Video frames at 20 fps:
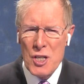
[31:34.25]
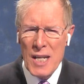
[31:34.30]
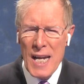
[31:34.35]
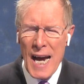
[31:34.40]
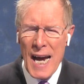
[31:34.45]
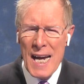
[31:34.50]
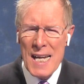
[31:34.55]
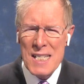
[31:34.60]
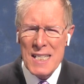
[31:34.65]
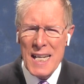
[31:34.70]
Do you
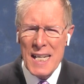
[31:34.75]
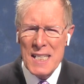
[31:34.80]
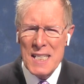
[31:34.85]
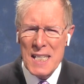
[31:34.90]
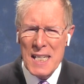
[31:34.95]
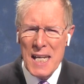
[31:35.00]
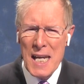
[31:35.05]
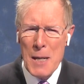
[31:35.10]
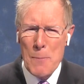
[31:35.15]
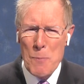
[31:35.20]
guys
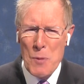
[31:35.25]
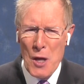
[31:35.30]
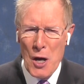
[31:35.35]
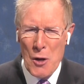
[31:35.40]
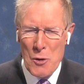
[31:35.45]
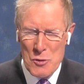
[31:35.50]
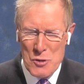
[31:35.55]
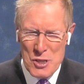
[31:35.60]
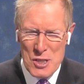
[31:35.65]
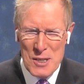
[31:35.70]
get to keep
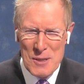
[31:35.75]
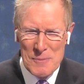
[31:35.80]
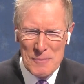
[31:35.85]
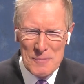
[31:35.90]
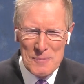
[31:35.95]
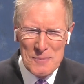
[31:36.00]
those?